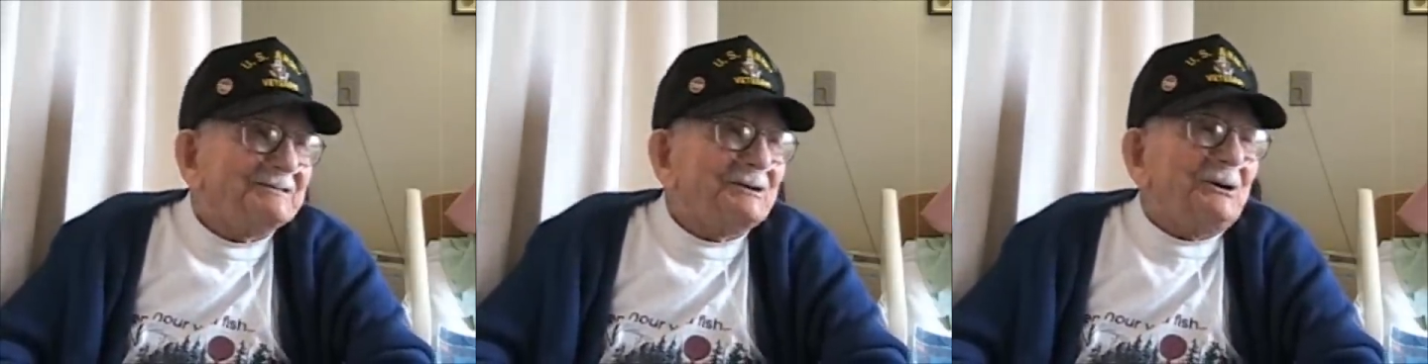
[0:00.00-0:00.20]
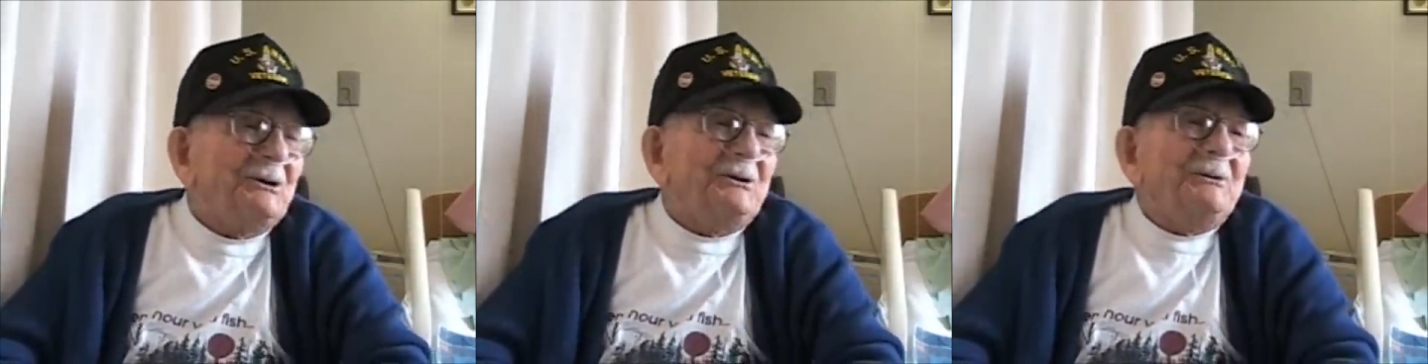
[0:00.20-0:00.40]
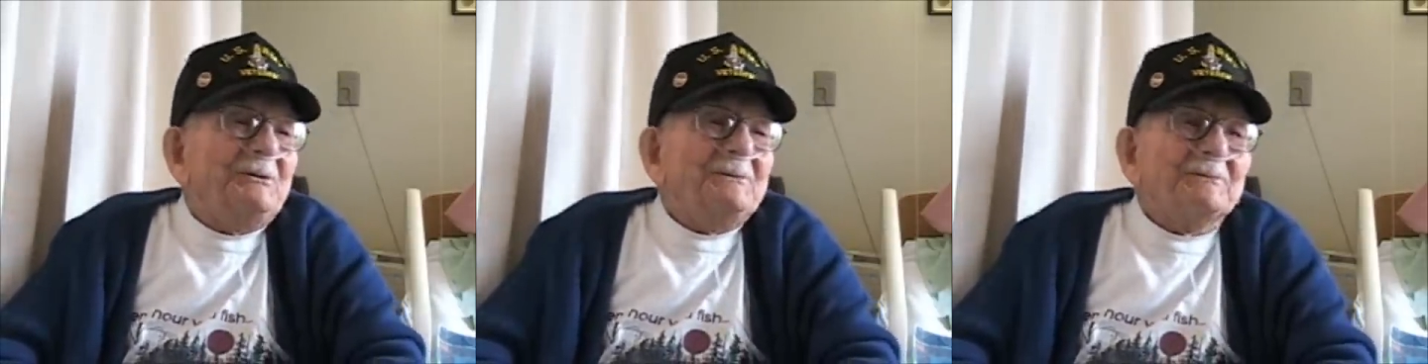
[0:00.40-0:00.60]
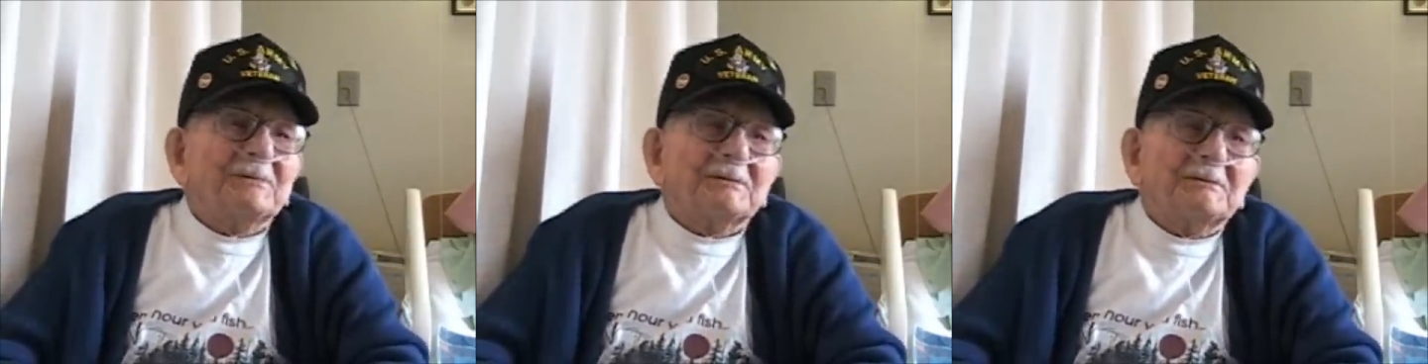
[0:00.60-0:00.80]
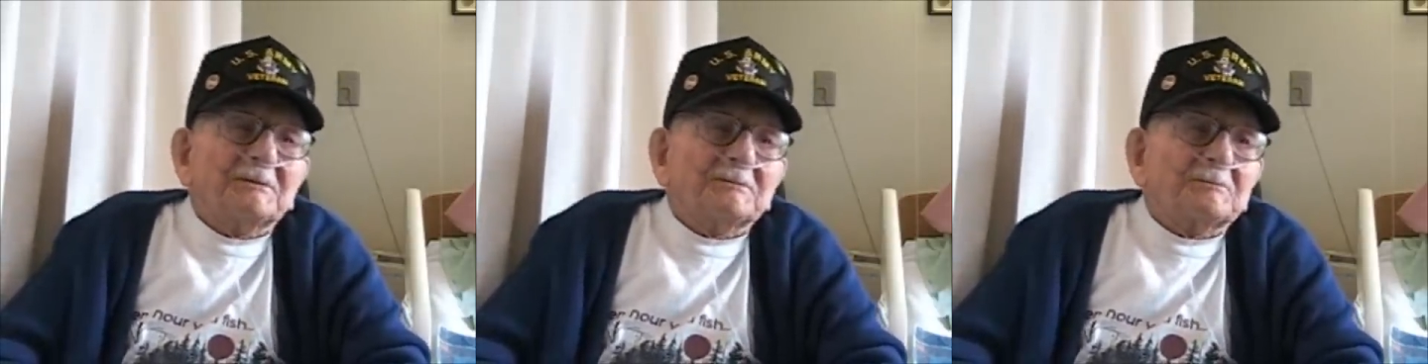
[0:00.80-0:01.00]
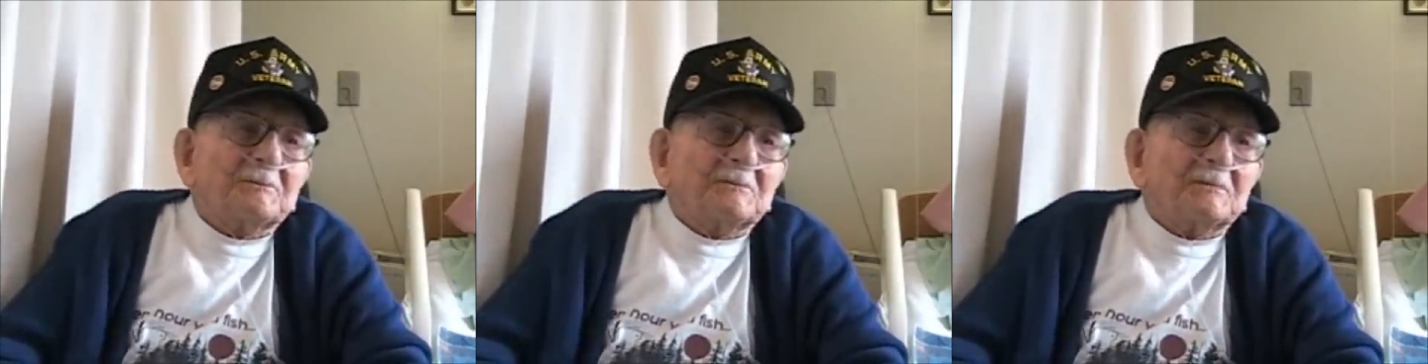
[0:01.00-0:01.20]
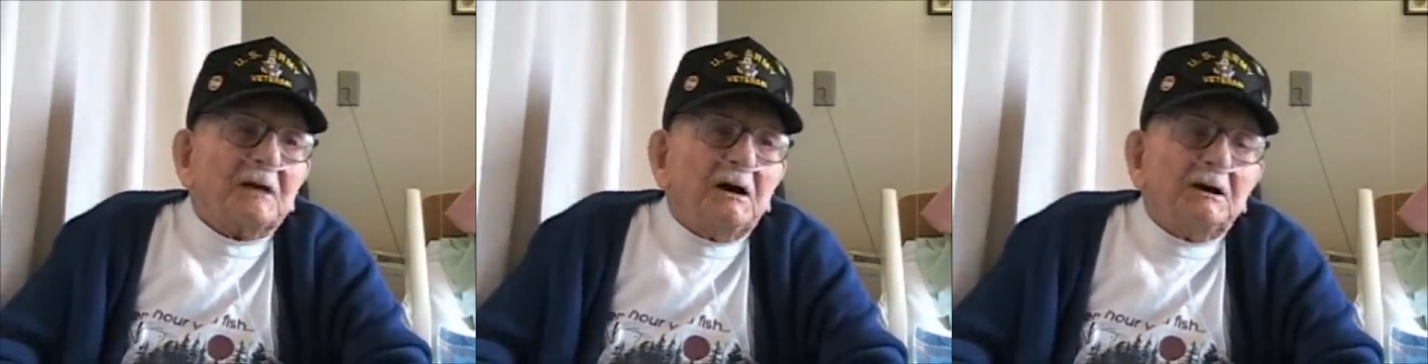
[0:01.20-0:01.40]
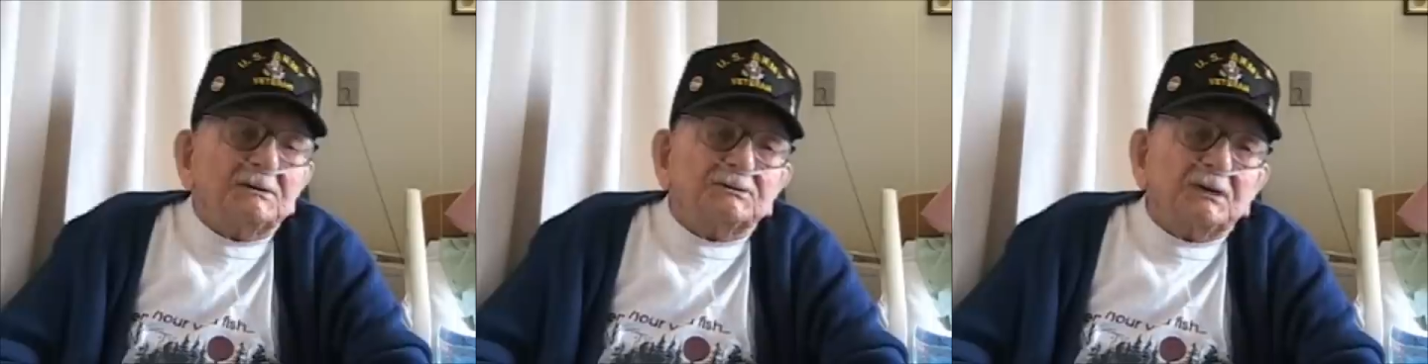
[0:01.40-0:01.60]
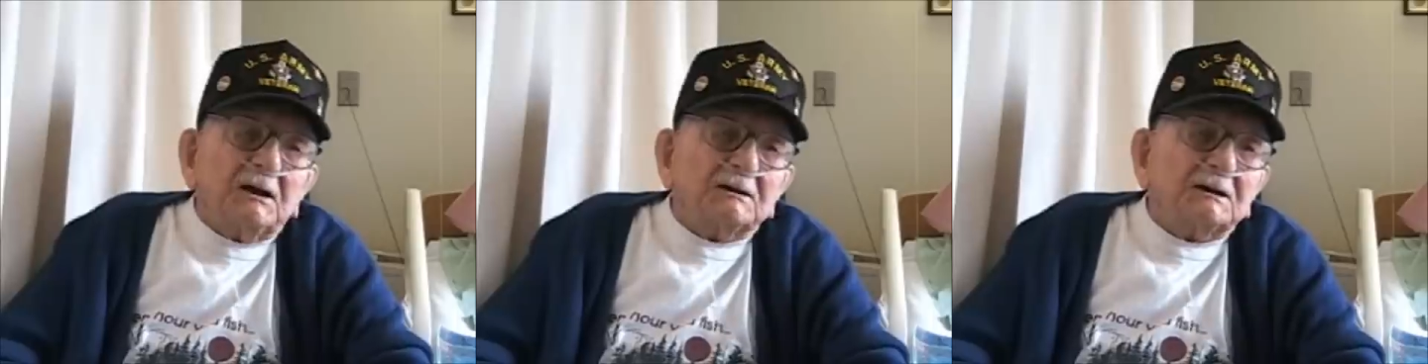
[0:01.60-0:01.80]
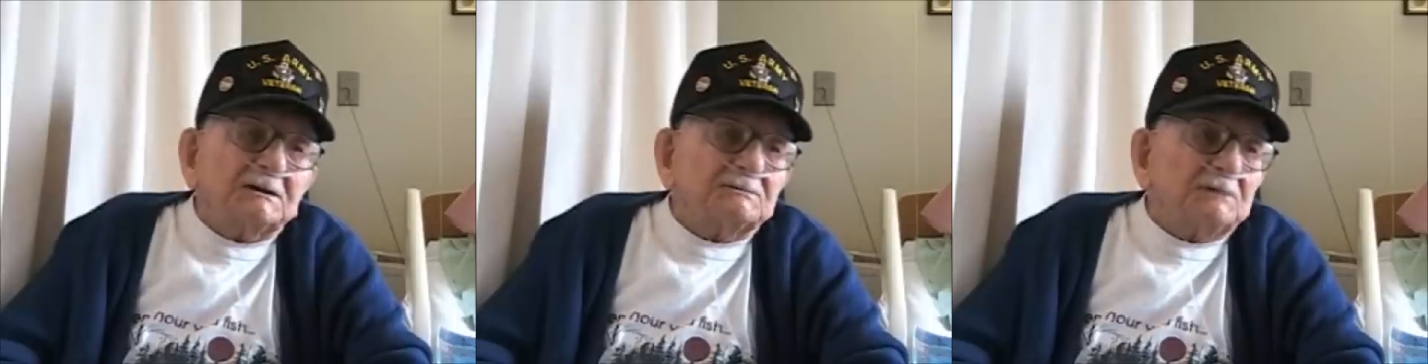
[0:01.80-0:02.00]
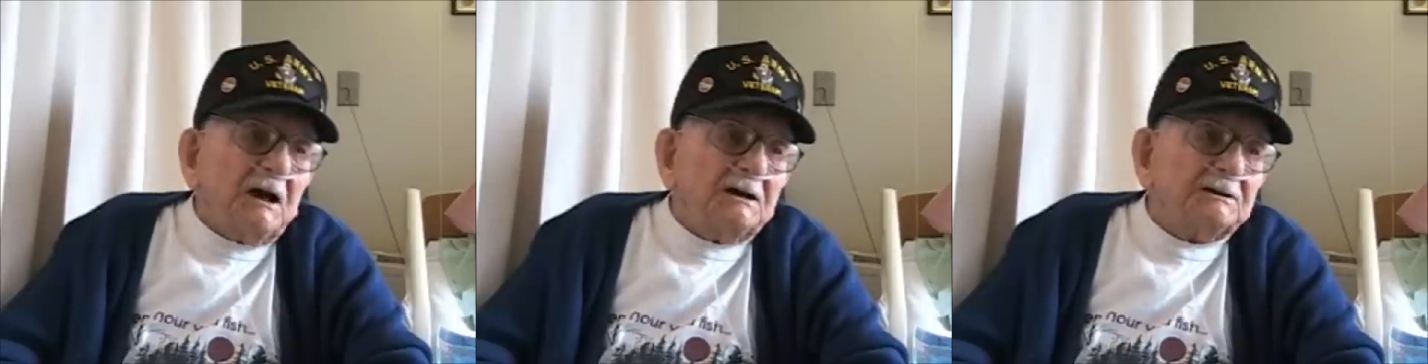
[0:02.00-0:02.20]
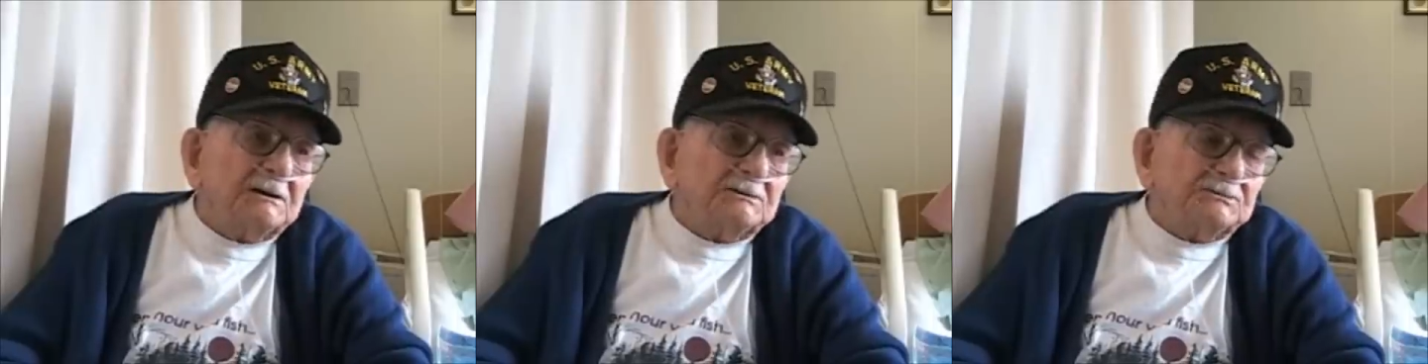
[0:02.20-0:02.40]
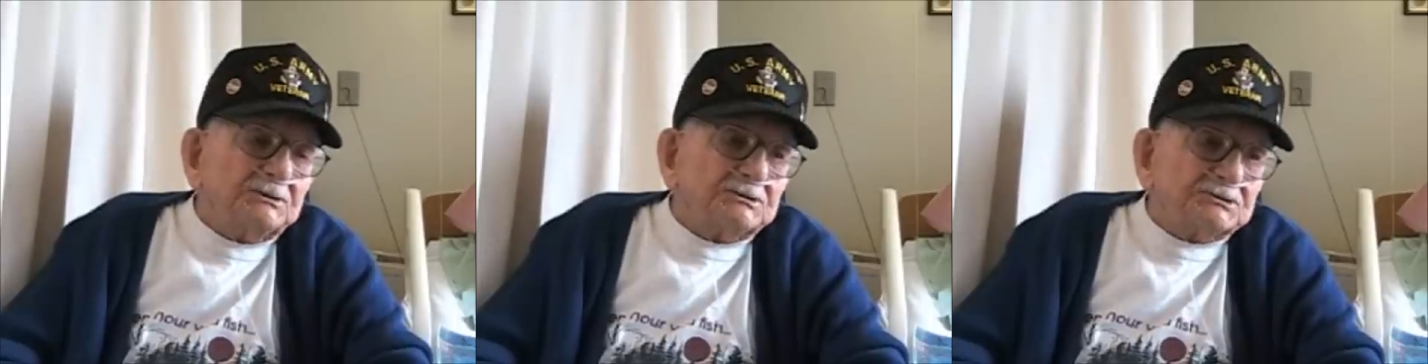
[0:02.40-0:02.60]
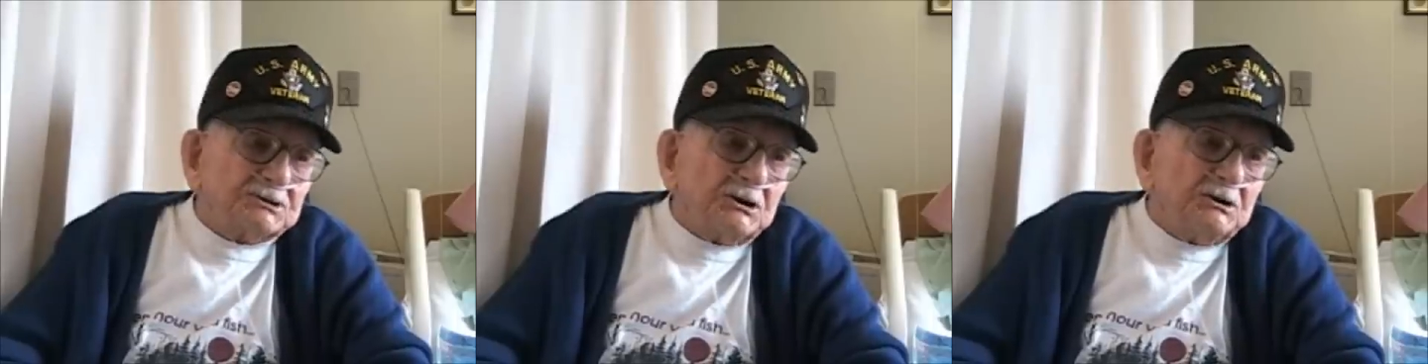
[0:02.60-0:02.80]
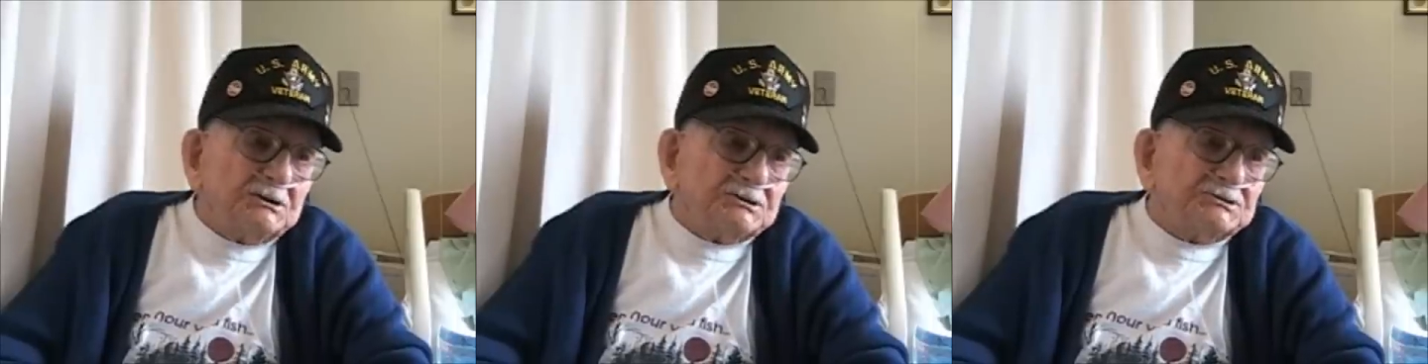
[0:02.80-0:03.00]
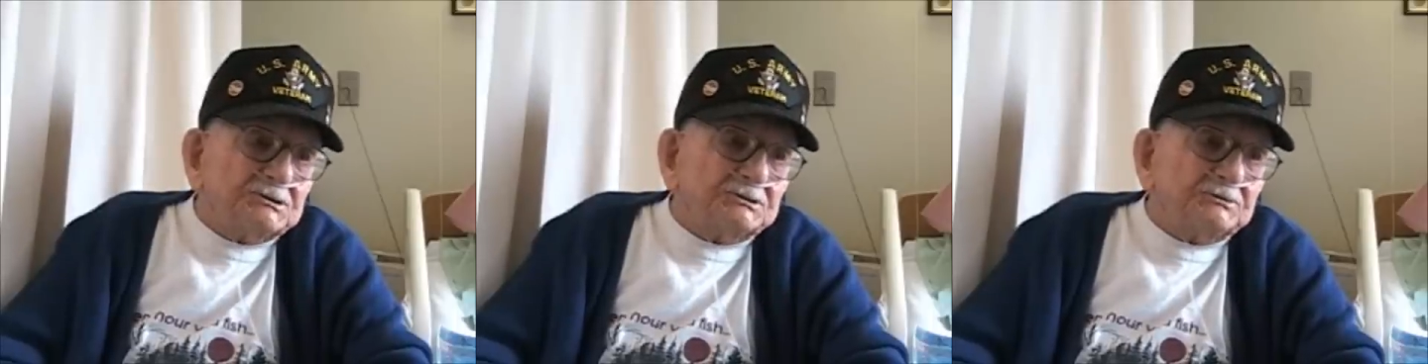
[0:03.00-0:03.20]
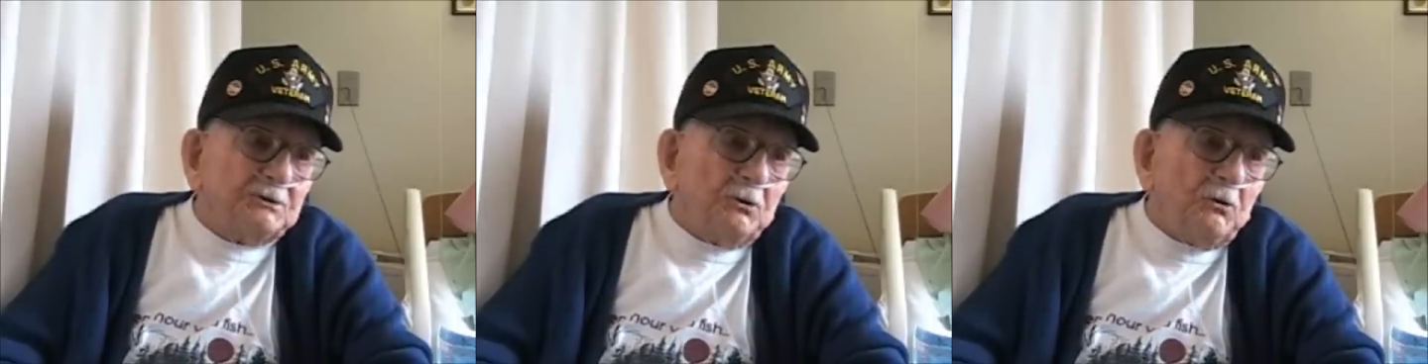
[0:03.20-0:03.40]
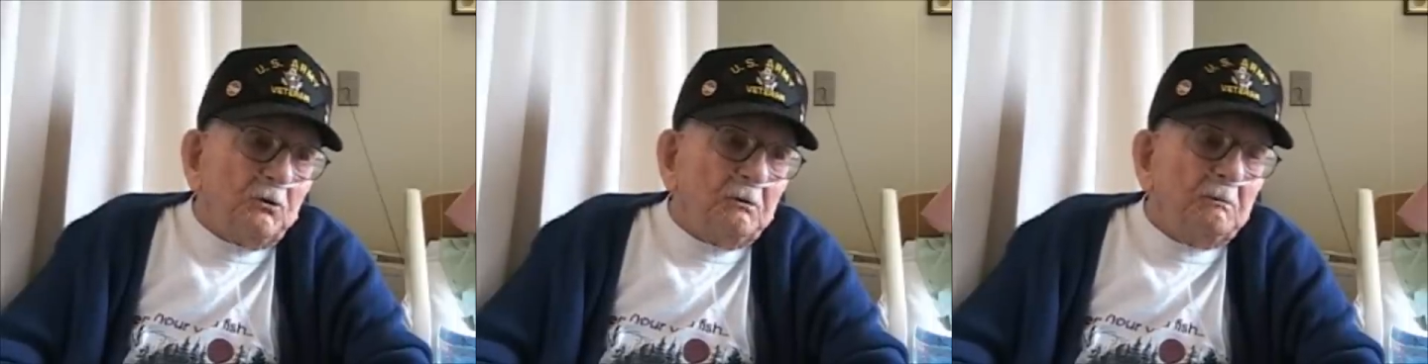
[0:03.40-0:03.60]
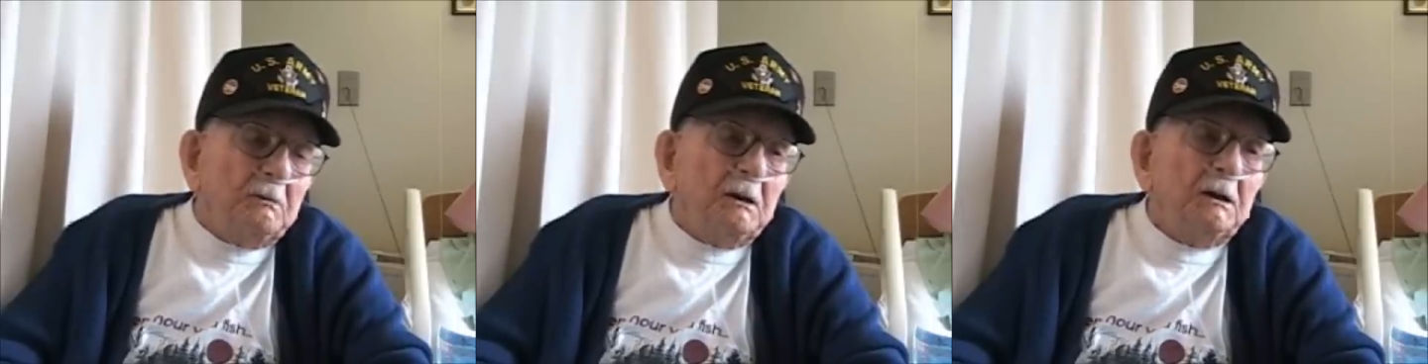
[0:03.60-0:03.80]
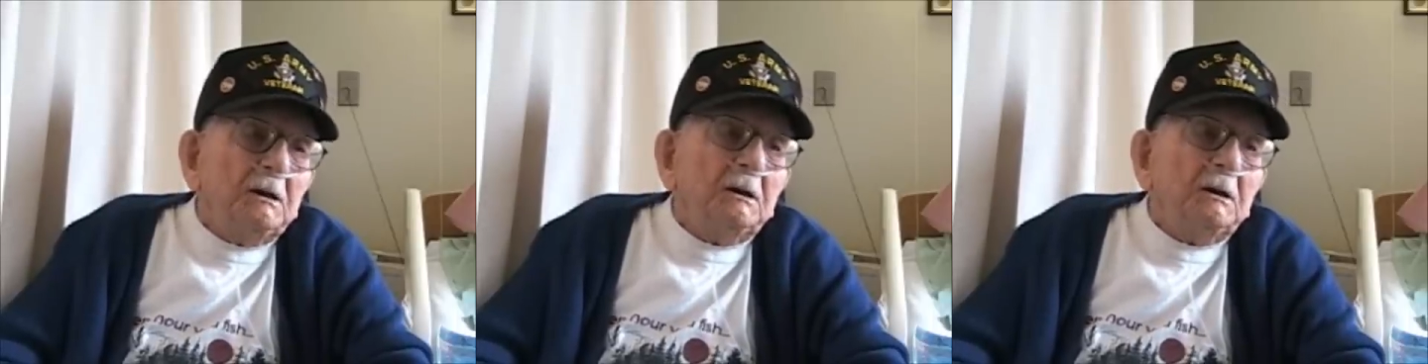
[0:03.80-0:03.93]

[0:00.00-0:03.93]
so I, I, got I got discouraged sitting at home.